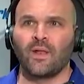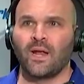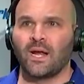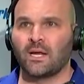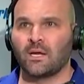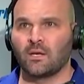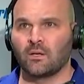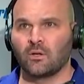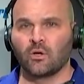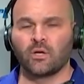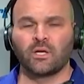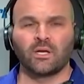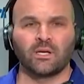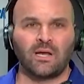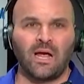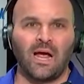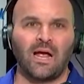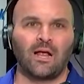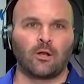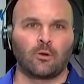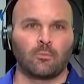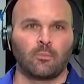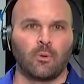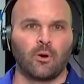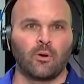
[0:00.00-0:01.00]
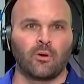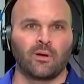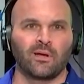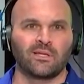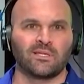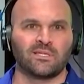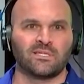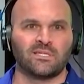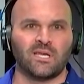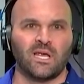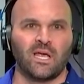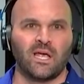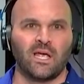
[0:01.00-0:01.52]
that I could look at Kyler Murray
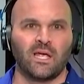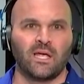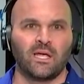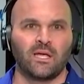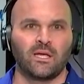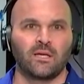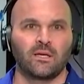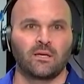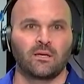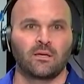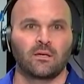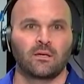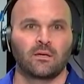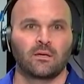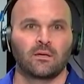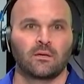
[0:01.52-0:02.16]
and say,